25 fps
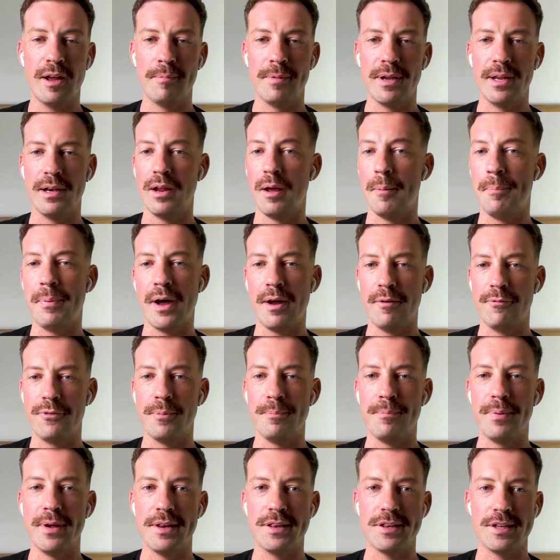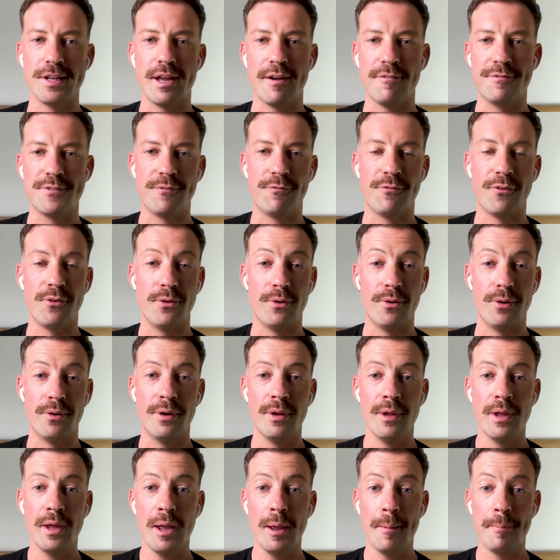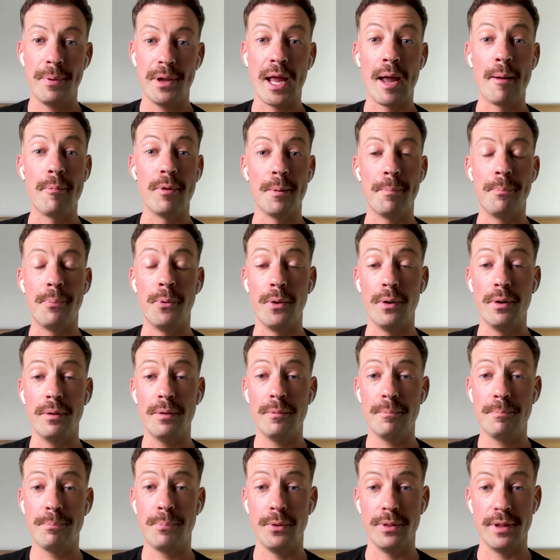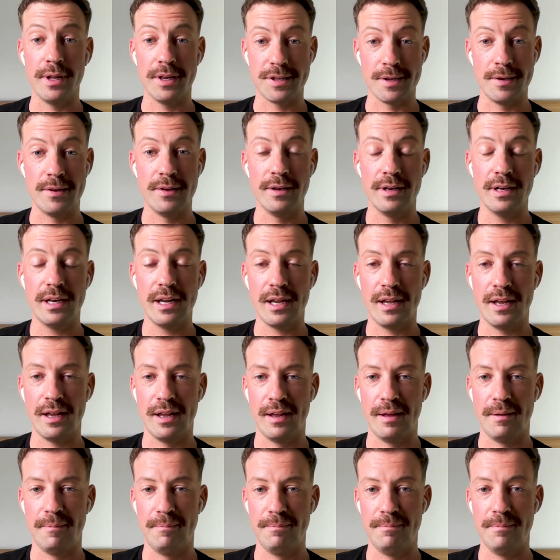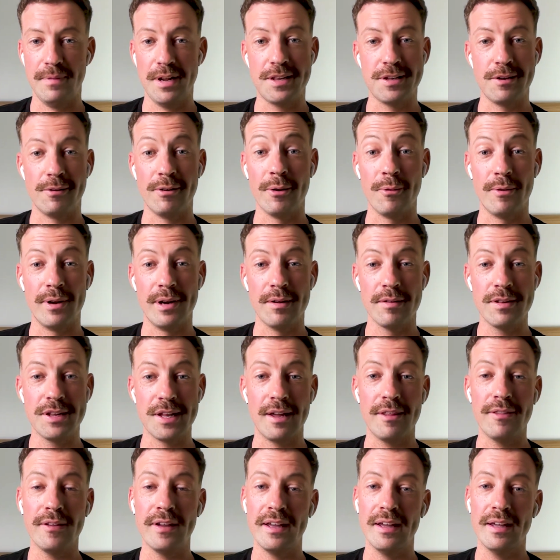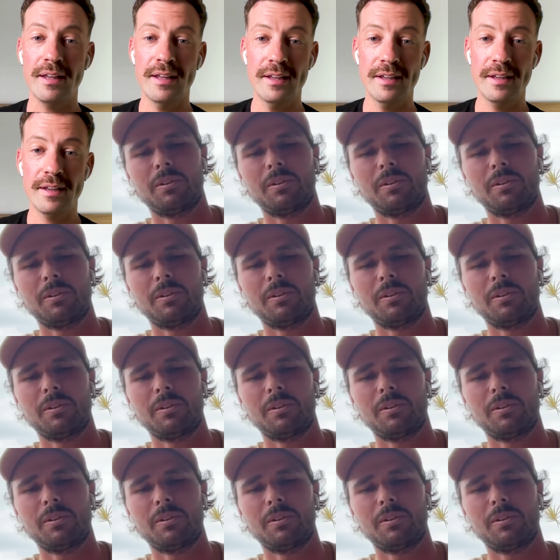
I mean, apart from BCF for being able to put, put this on, um, is there anyone else out there?